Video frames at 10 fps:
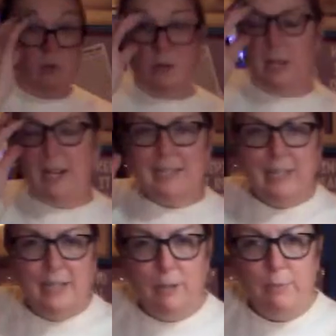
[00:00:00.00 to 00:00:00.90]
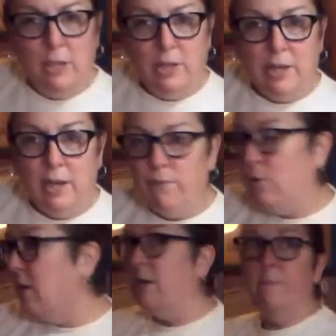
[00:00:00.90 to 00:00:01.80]
who did I tell you to be looking
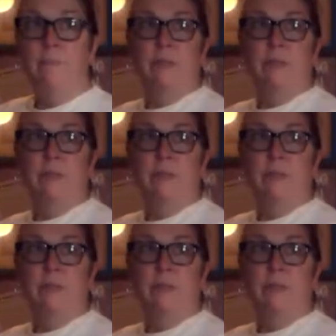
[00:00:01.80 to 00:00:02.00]
for?